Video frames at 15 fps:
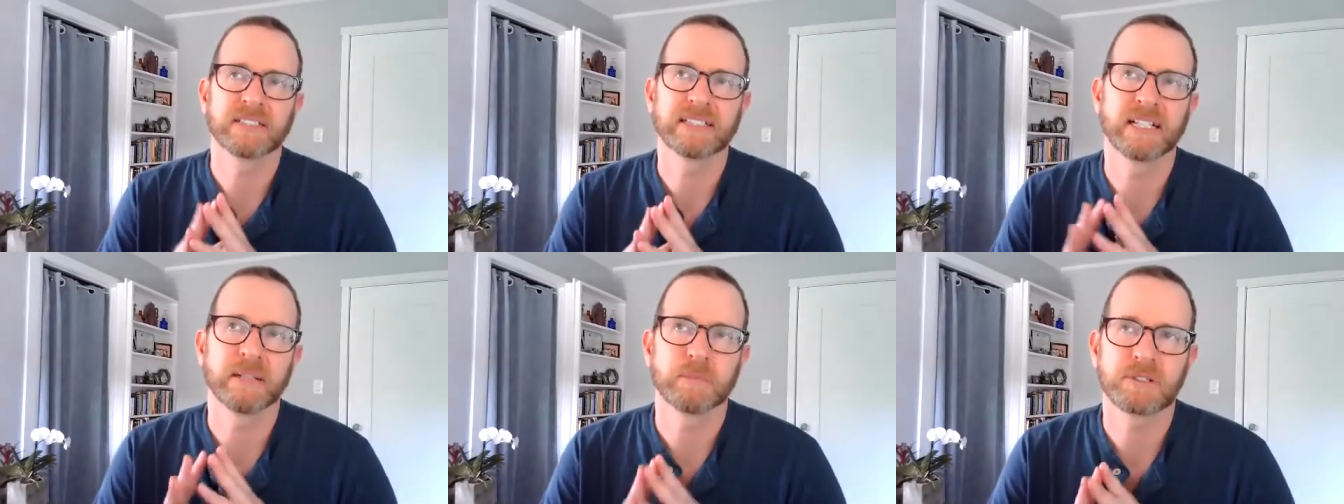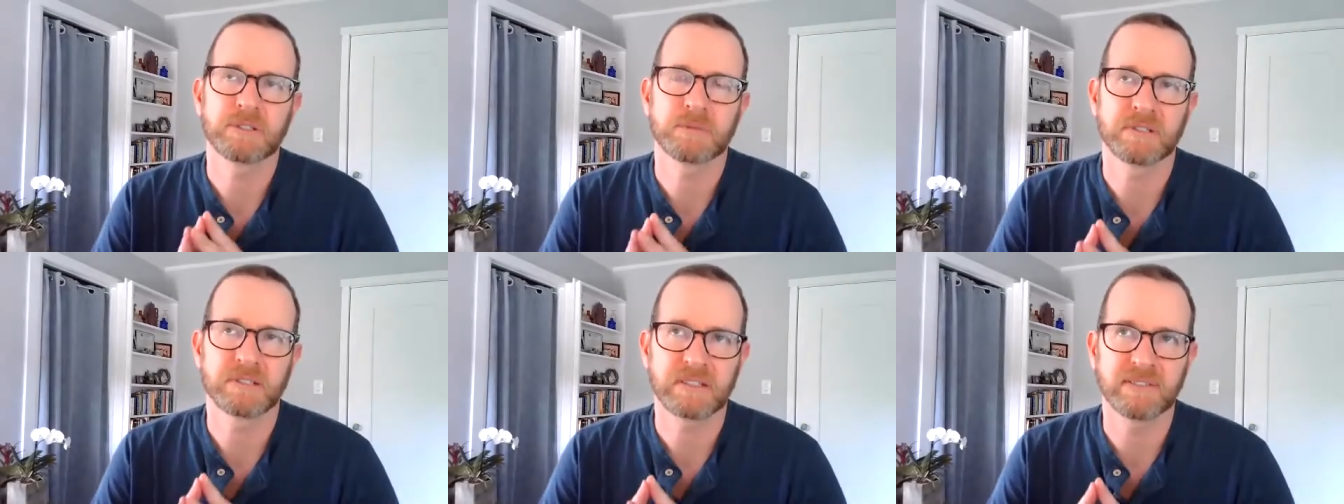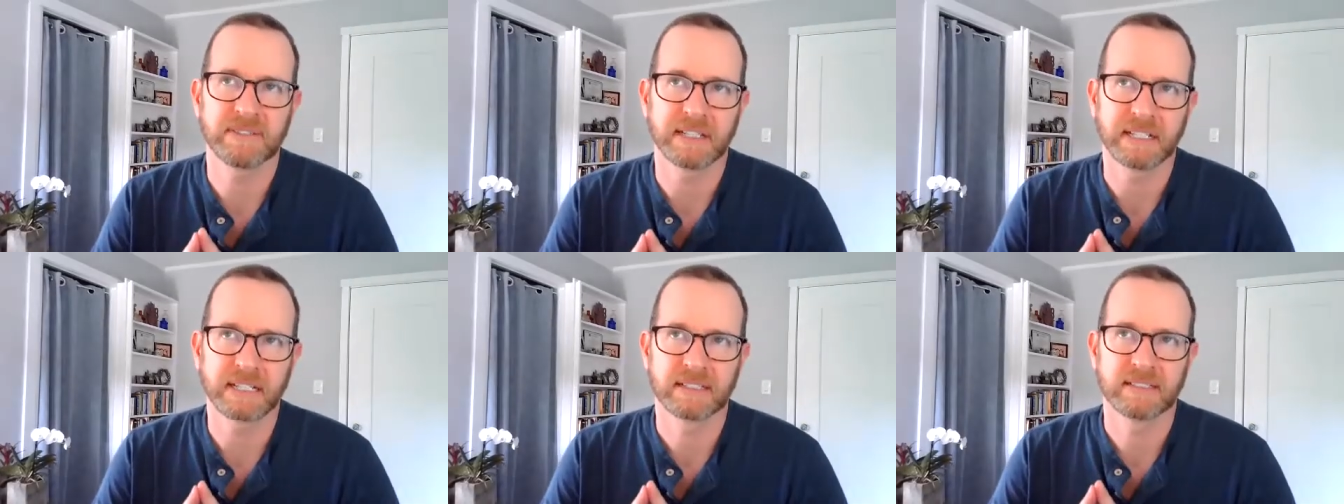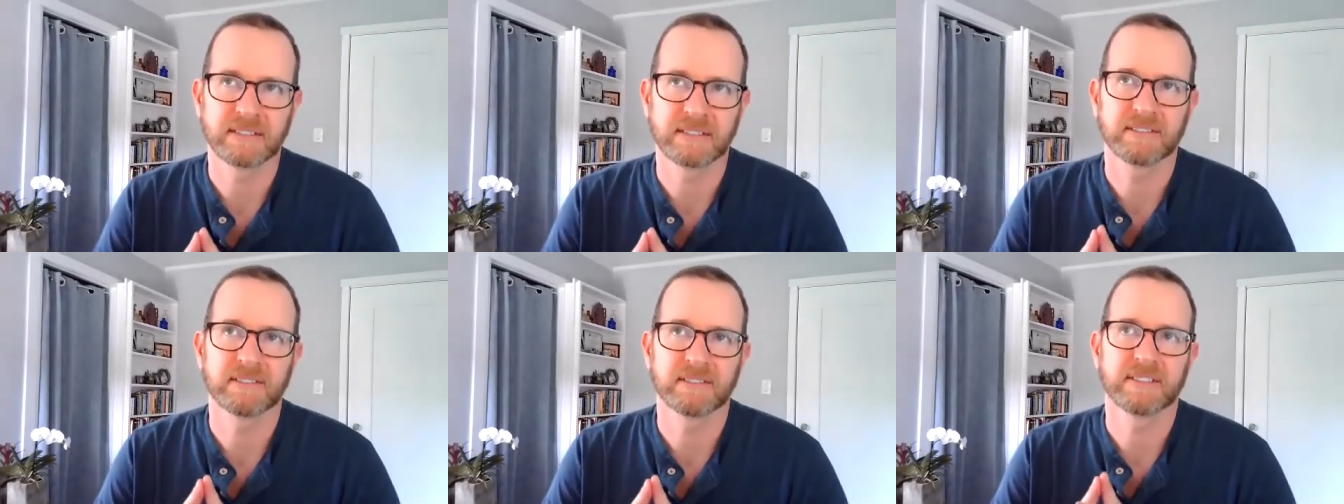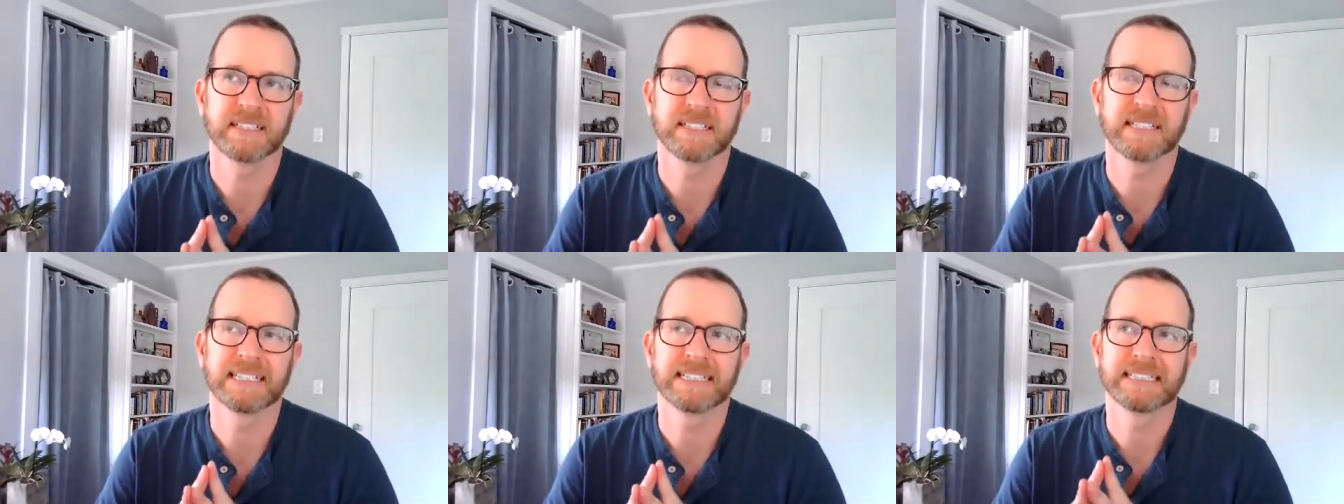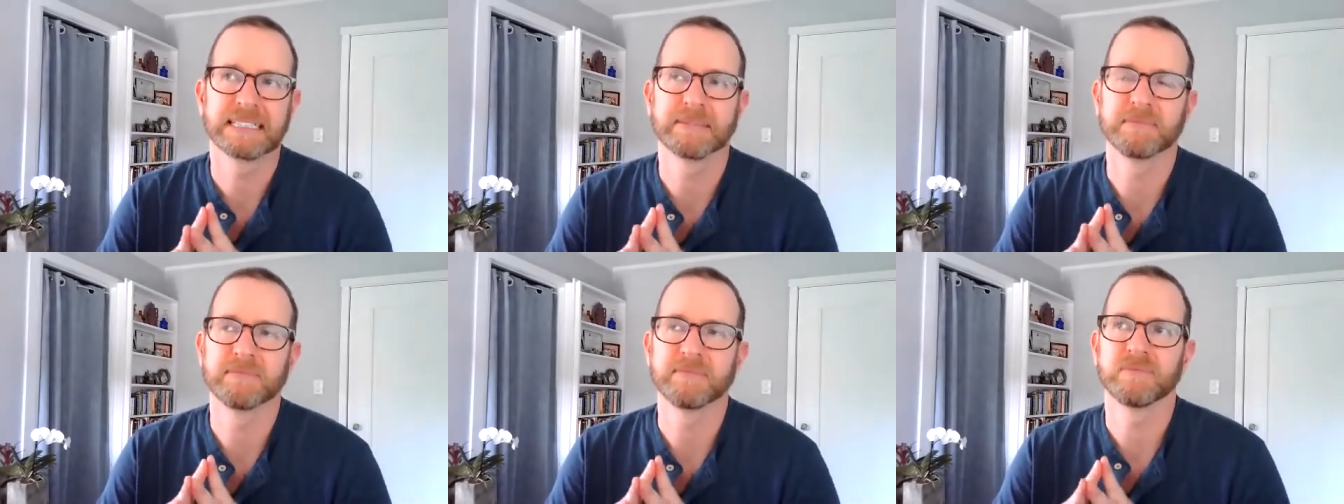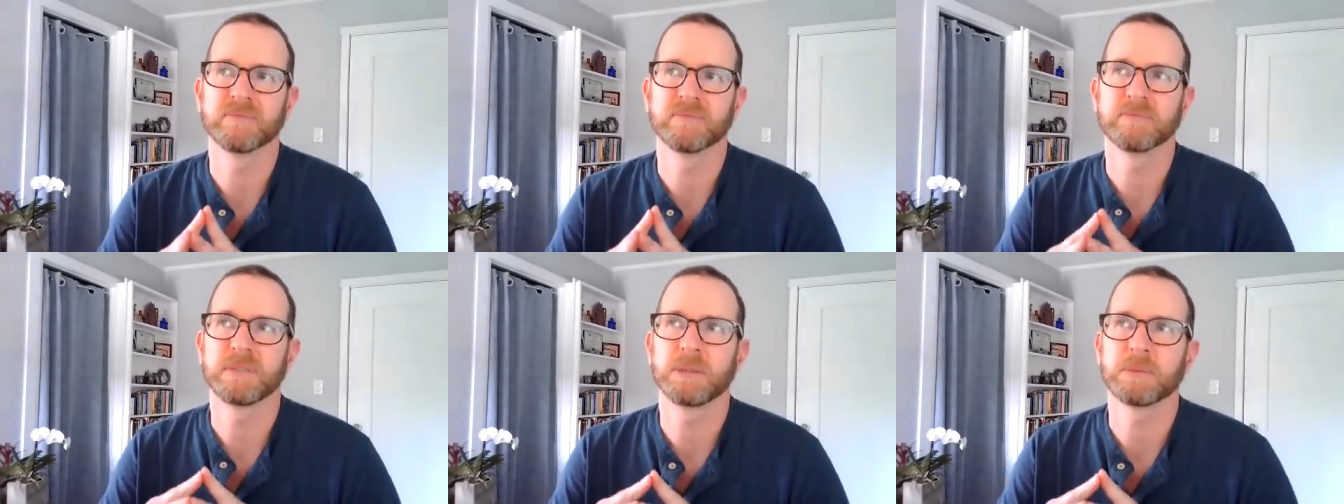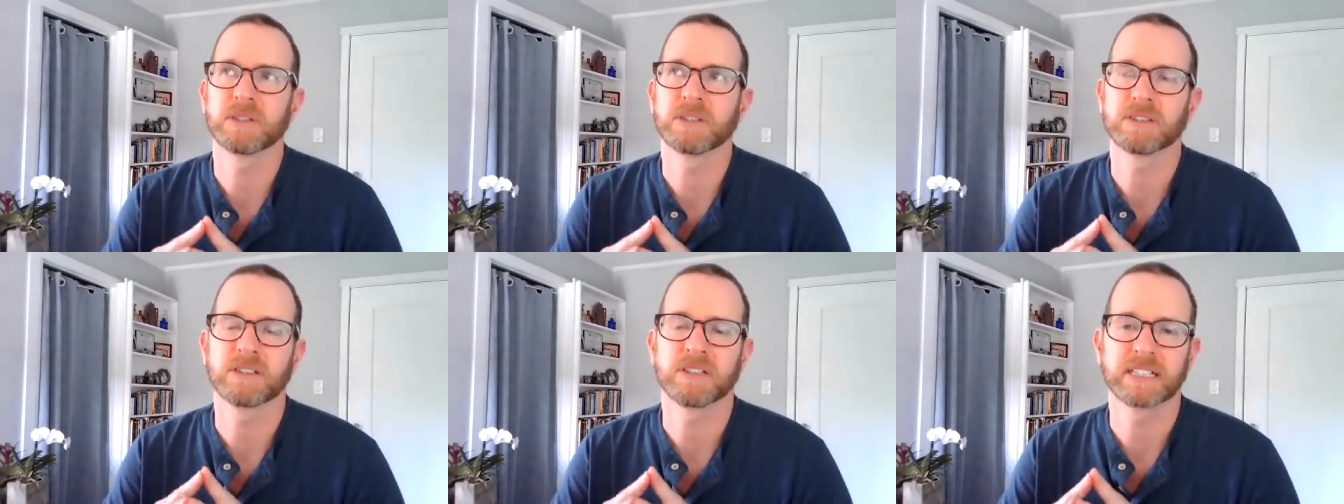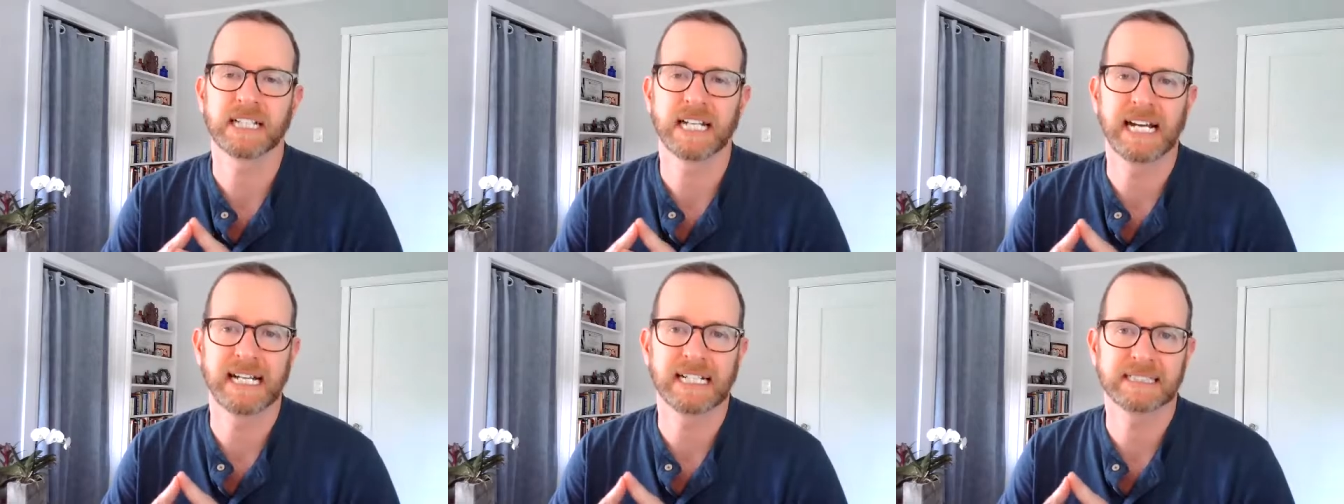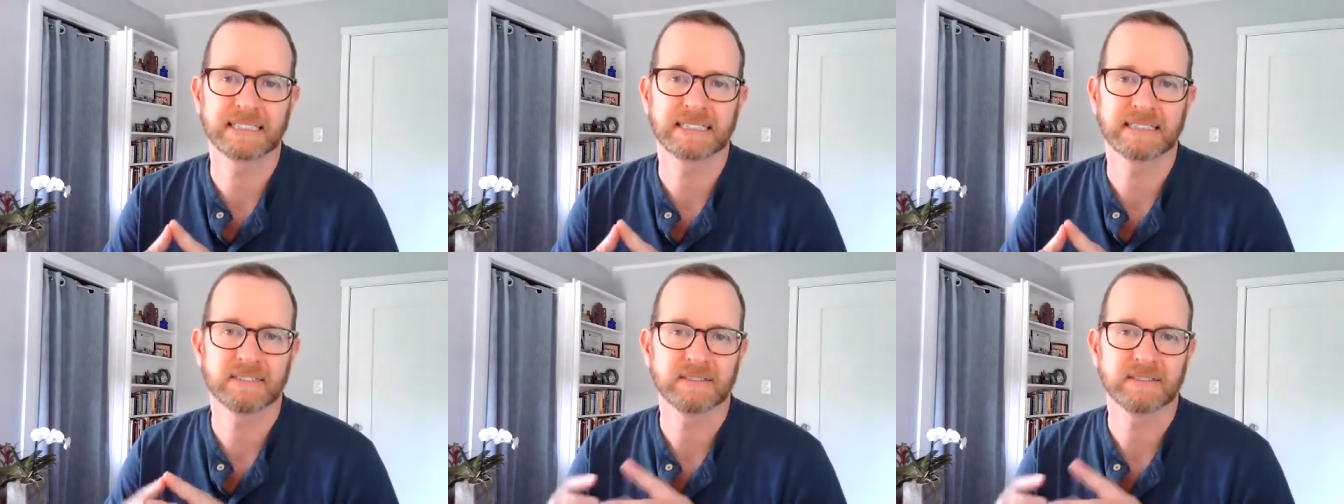to get more specific, people could look at,